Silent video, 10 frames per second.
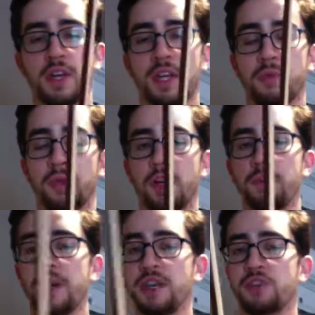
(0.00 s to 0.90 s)
If we're on a
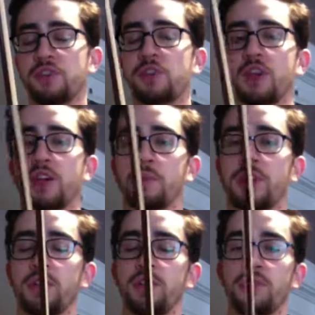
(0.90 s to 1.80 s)
bass, we
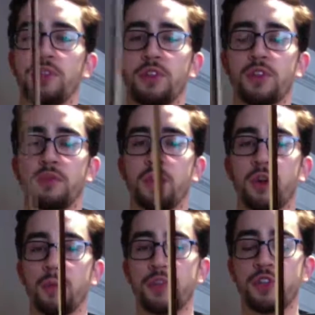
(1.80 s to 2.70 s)
could use the
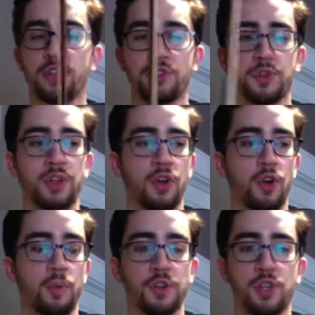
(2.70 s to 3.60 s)
open G string,
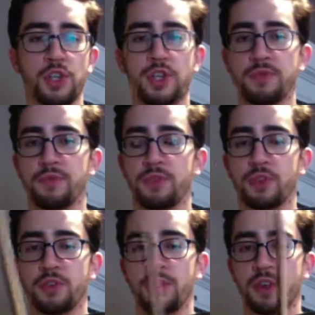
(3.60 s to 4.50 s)
open G,
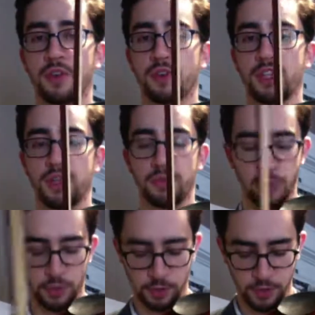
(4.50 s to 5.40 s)
first finger on G, and
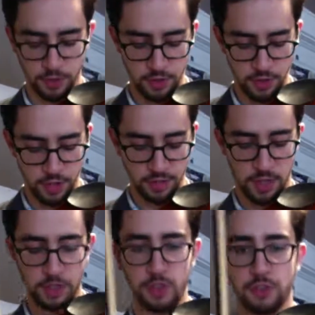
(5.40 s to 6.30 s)
fourth finger on G.
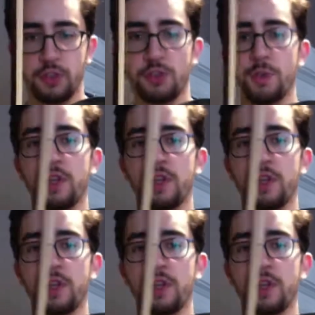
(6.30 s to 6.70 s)
Just those three